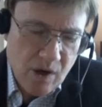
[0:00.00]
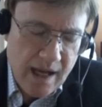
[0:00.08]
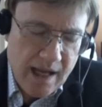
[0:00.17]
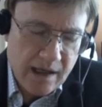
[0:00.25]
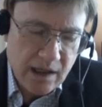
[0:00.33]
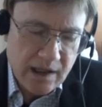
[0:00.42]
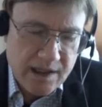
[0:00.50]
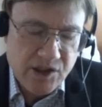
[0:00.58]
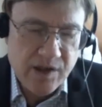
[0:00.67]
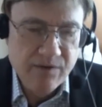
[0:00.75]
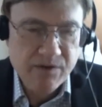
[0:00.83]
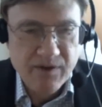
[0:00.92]
And
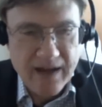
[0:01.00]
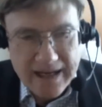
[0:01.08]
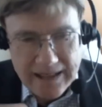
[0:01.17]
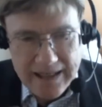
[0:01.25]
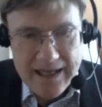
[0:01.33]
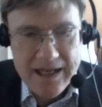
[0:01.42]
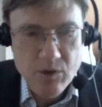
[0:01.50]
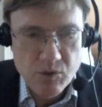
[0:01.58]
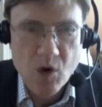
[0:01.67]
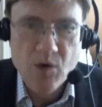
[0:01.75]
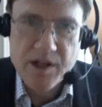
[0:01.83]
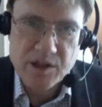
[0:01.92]
Golitsyn, finally, he
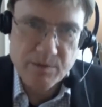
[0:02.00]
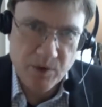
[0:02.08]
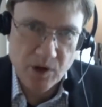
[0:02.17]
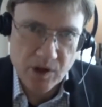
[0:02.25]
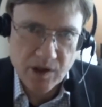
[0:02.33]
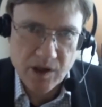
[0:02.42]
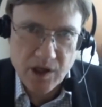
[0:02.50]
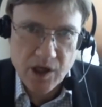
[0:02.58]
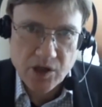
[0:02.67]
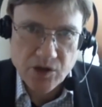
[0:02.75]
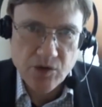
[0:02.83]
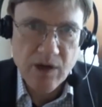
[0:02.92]
wrote his book,
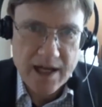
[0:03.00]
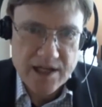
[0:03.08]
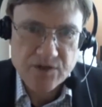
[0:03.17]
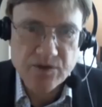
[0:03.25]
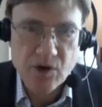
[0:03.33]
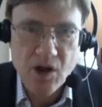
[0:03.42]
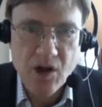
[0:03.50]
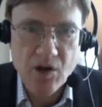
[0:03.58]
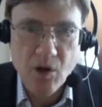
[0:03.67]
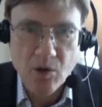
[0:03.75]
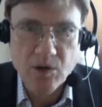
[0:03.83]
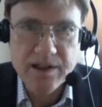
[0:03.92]
New Lies for All
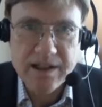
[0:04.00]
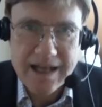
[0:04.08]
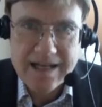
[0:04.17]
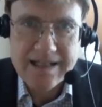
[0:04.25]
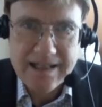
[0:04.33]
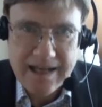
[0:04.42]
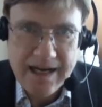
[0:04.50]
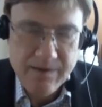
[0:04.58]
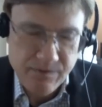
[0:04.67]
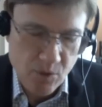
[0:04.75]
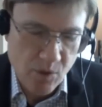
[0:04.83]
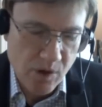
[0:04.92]
Old, in
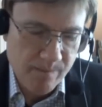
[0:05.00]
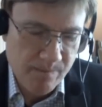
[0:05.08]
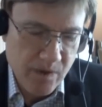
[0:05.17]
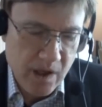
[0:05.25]
1984,